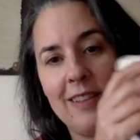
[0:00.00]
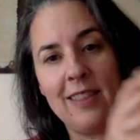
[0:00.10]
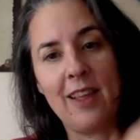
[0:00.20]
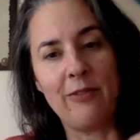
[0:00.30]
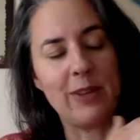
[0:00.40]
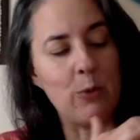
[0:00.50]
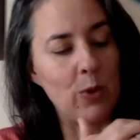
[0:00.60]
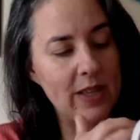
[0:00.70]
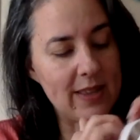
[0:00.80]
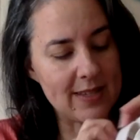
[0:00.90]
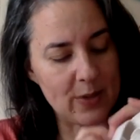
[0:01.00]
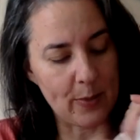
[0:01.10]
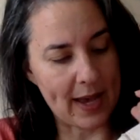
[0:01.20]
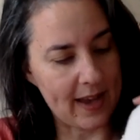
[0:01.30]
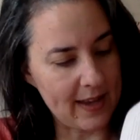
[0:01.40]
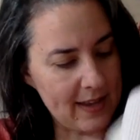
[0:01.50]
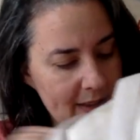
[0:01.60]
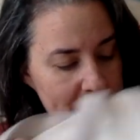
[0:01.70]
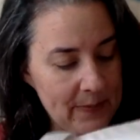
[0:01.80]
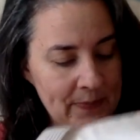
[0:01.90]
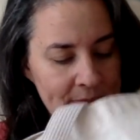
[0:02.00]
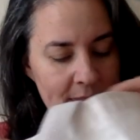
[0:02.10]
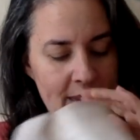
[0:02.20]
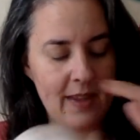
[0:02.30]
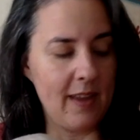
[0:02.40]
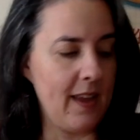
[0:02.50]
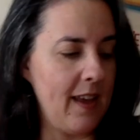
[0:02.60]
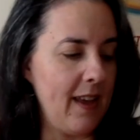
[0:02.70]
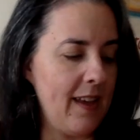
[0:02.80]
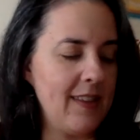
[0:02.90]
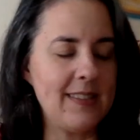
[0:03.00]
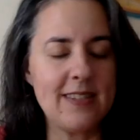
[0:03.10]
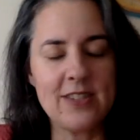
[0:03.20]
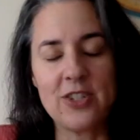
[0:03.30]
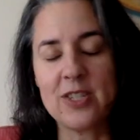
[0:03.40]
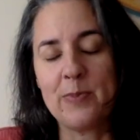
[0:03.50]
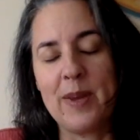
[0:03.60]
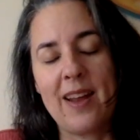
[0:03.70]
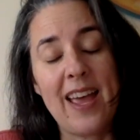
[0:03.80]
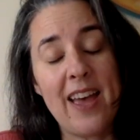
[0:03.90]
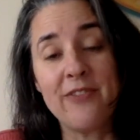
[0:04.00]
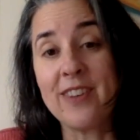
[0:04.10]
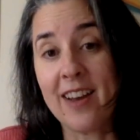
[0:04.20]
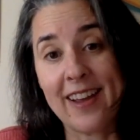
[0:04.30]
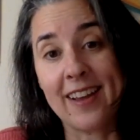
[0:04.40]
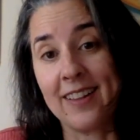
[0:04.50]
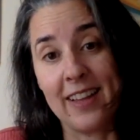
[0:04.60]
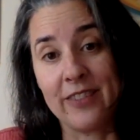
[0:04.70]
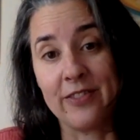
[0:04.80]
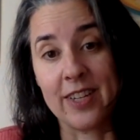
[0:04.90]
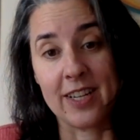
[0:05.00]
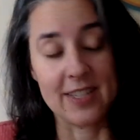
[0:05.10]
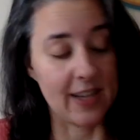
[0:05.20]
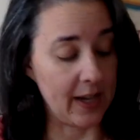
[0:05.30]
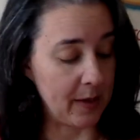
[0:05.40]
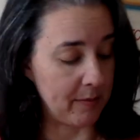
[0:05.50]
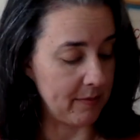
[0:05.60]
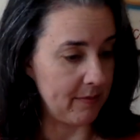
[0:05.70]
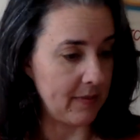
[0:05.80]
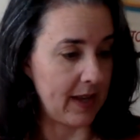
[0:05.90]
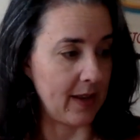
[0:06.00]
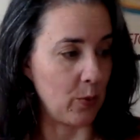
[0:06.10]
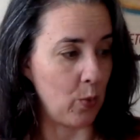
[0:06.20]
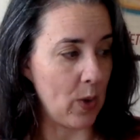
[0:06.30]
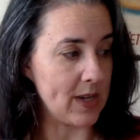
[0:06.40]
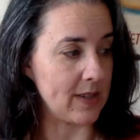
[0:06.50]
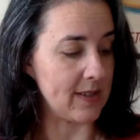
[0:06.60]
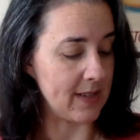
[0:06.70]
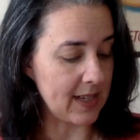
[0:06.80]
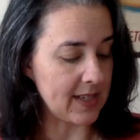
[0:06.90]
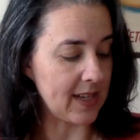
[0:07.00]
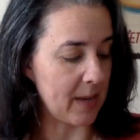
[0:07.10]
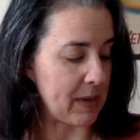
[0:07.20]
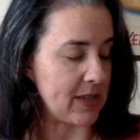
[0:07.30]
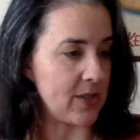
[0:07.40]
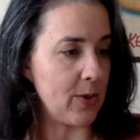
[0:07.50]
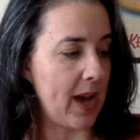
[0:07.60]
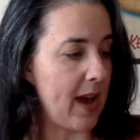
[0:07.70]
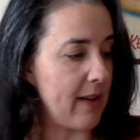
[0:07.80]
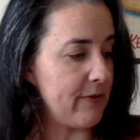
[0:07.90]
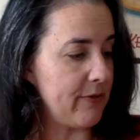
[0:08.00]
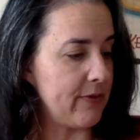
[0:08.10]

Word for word: in a lovely woolly thistle bag. This has just been, I have not had a lot of knitting time. And what knitting time I do have